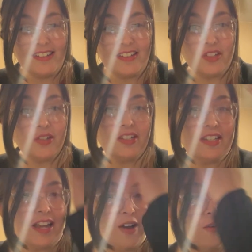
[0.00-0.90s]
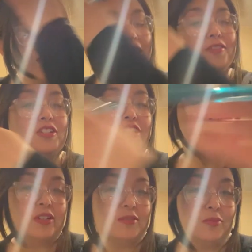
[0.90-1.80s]
So this is how I have to do
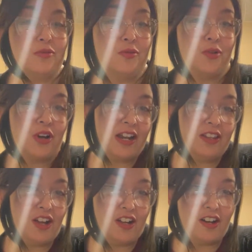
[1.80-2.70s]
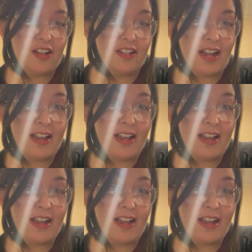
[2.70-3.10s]
it. Before I log on, I